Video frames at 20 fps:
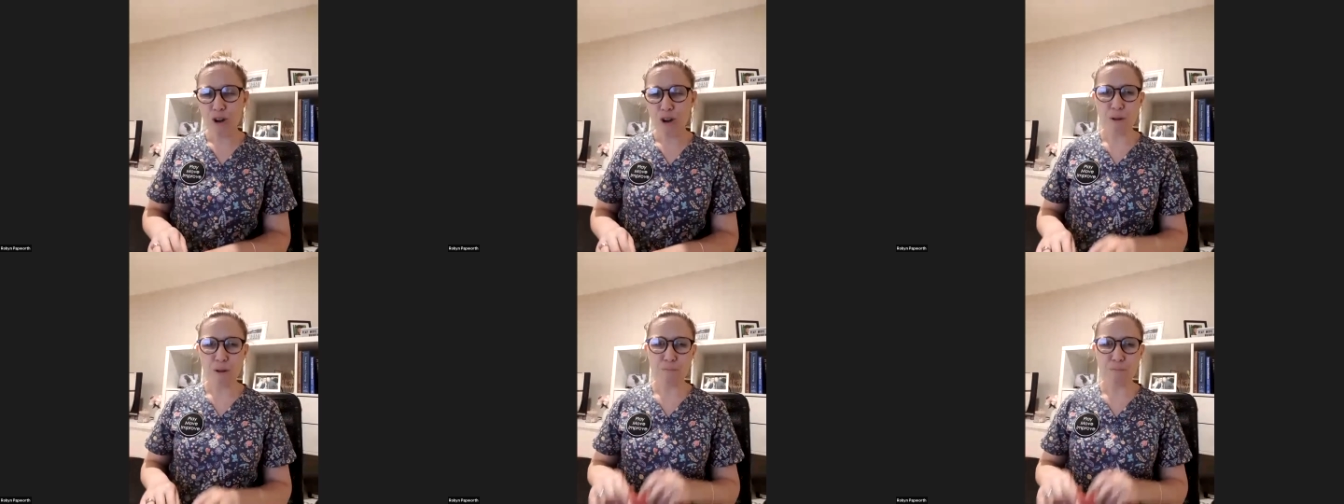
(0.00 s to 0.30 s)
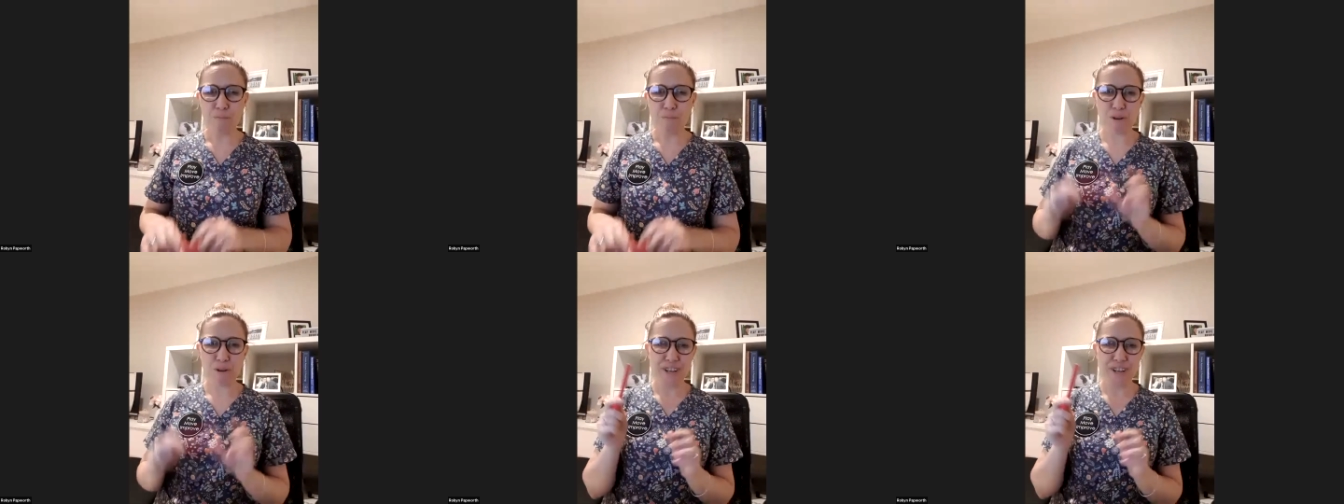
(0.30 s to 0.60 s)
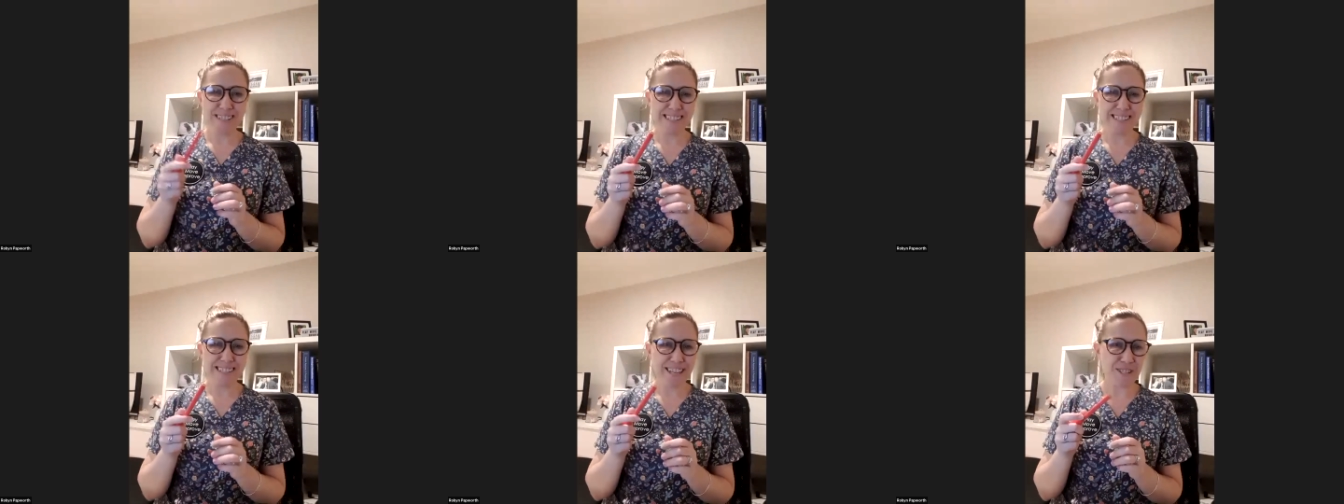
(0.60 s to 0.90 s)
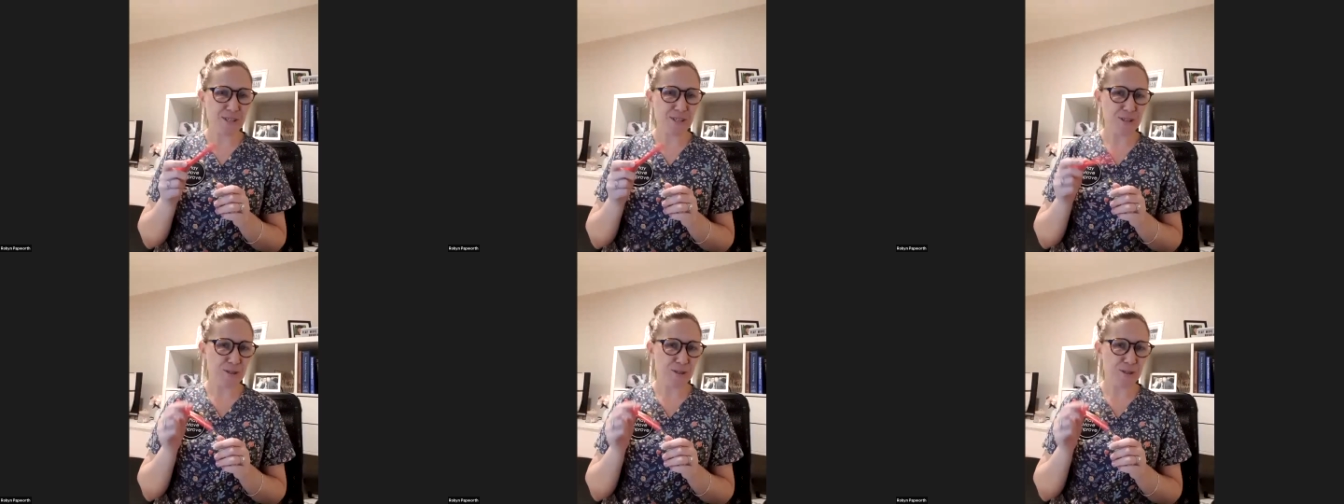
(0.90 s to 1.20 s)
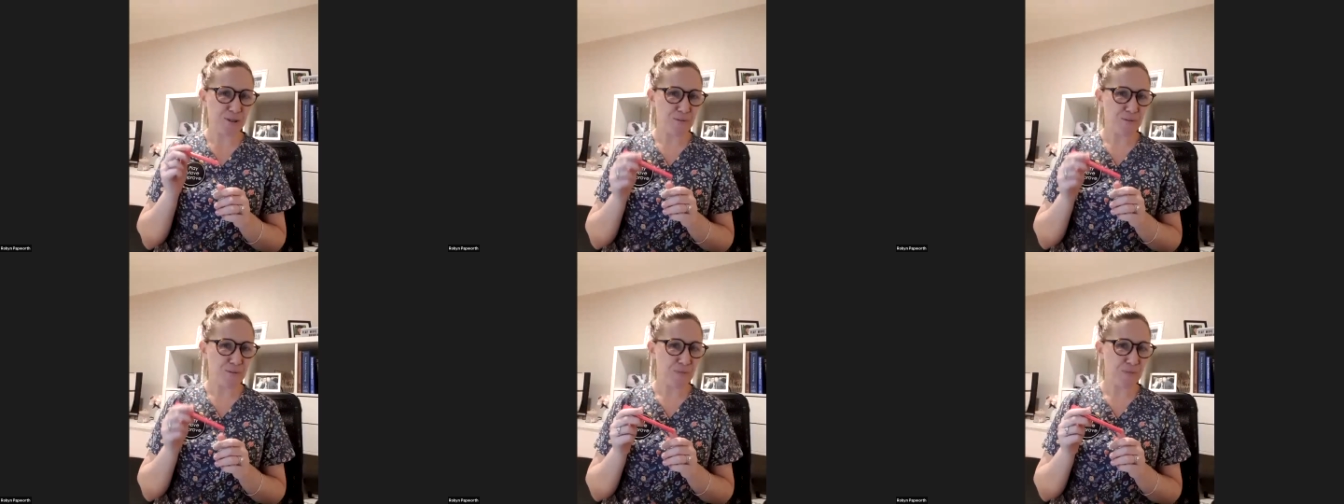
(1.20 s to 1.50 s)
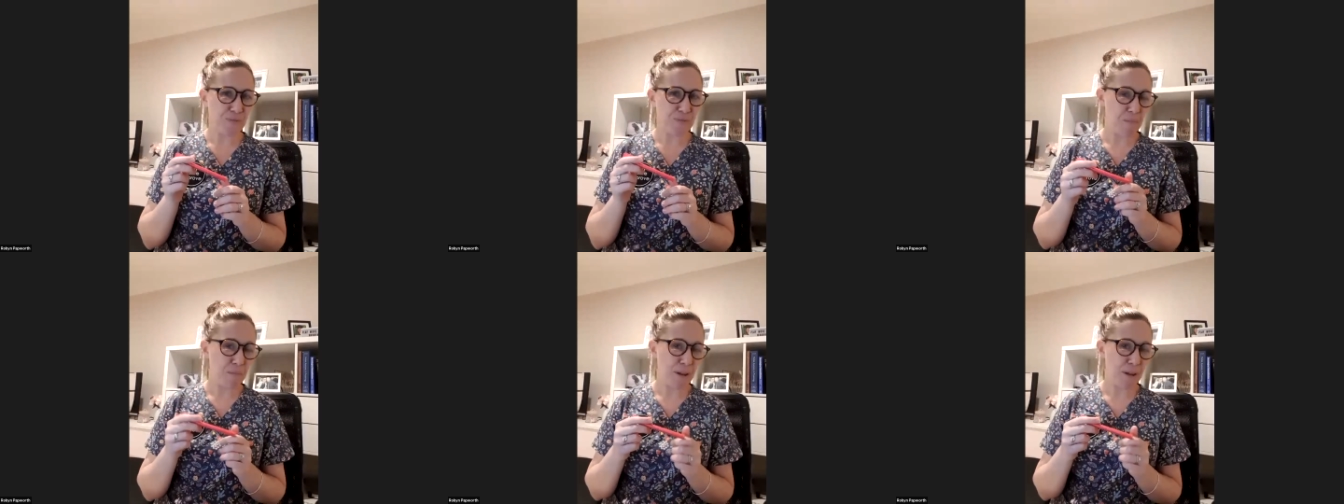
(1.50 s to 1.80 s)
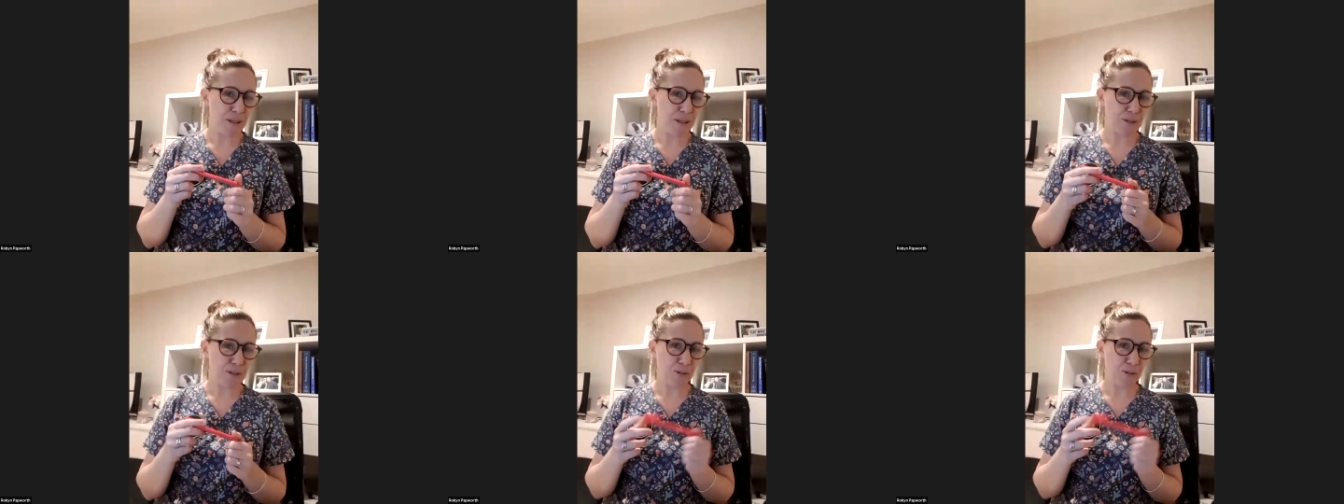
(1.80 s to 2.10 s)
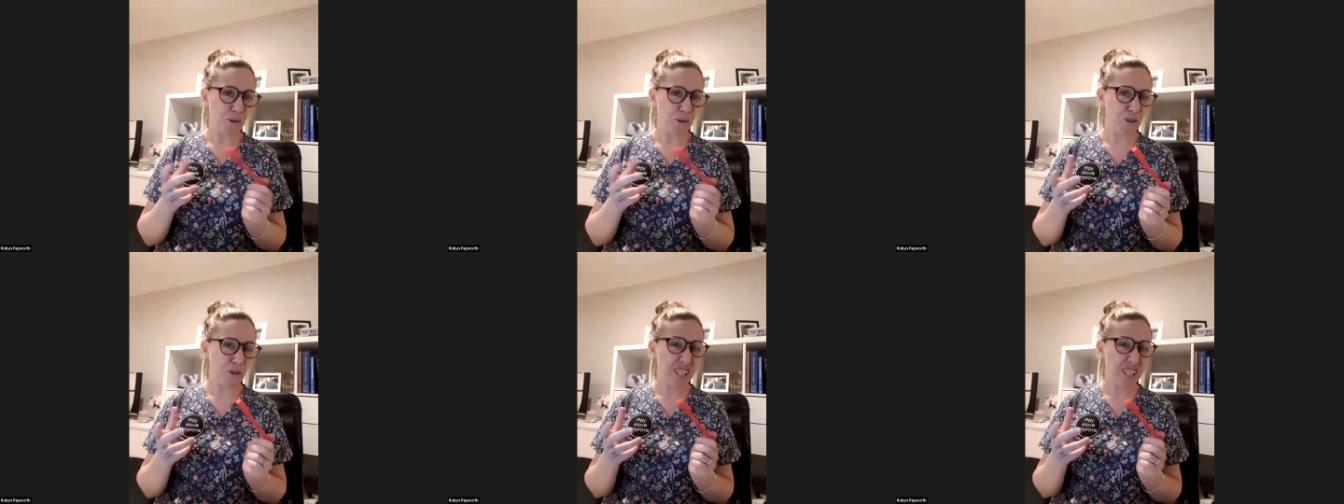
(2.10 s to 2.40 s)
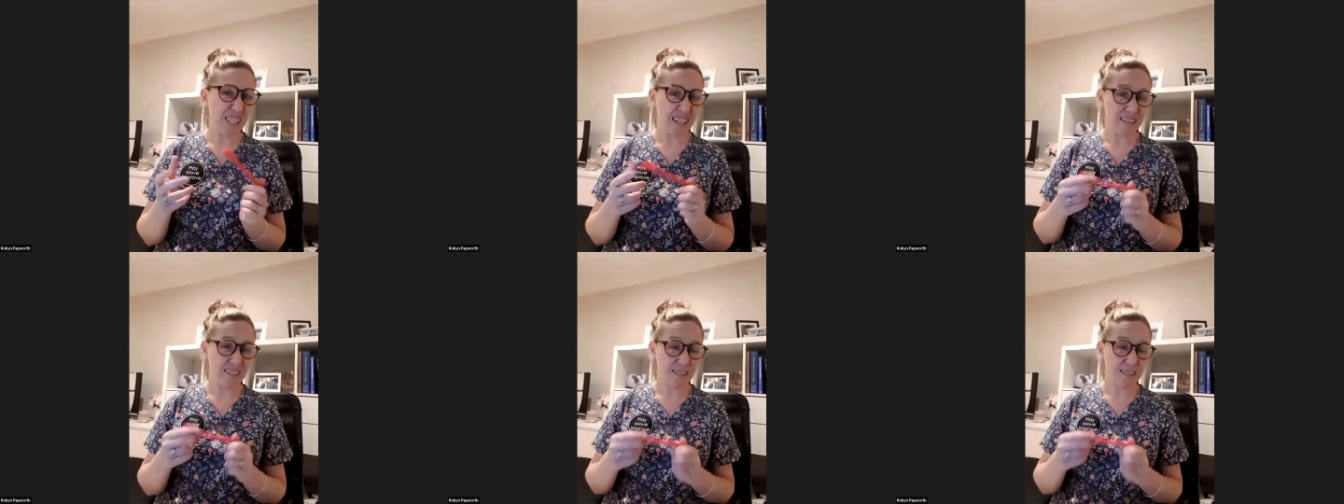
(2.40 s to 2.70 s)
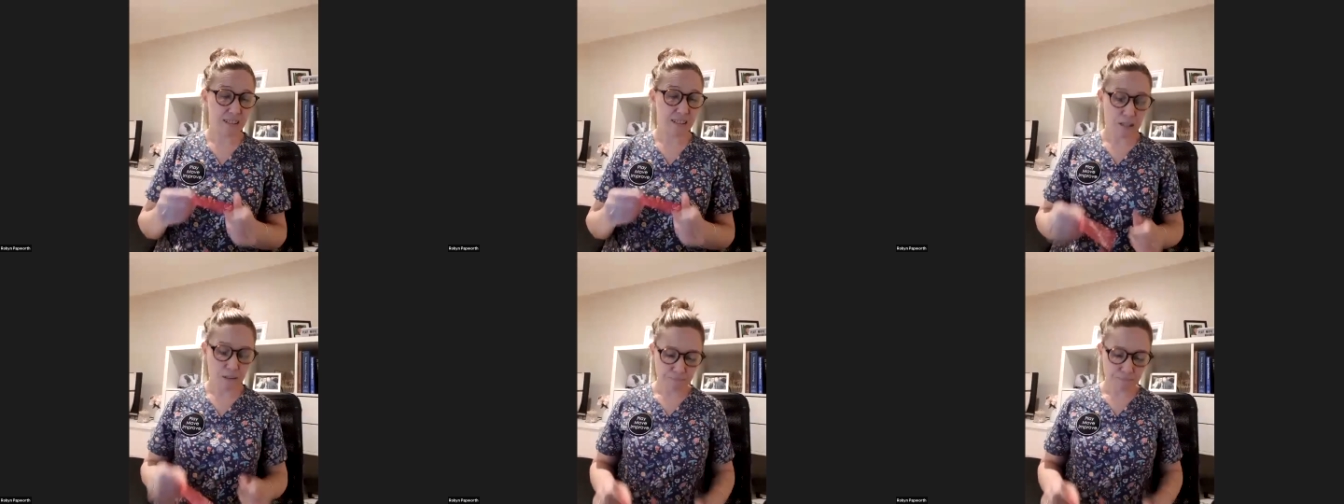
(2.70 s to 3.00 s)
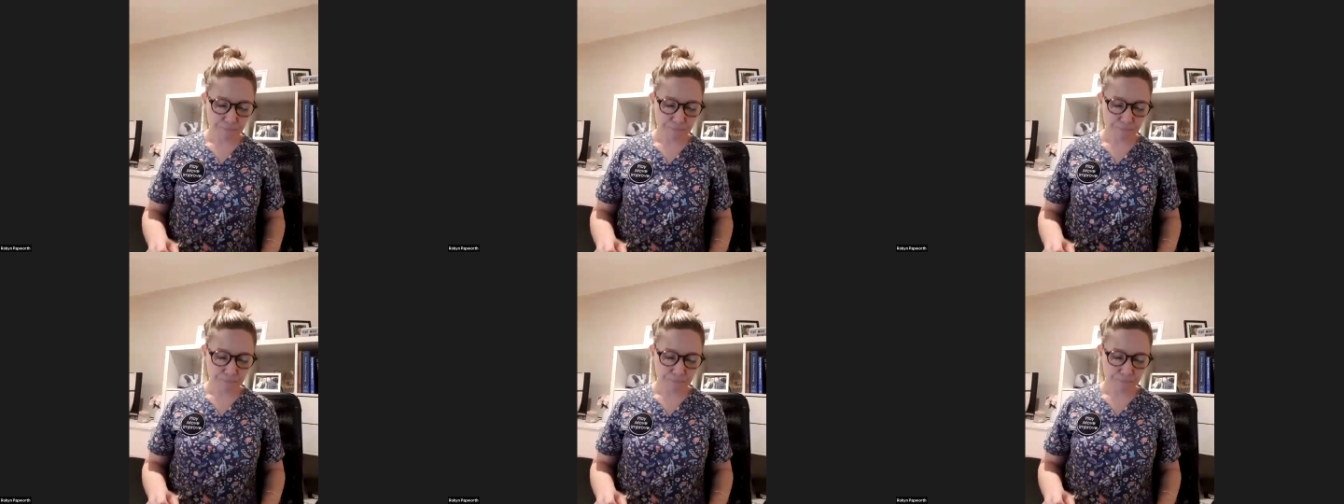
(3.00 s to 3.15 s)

we progress into a pencil or a texter.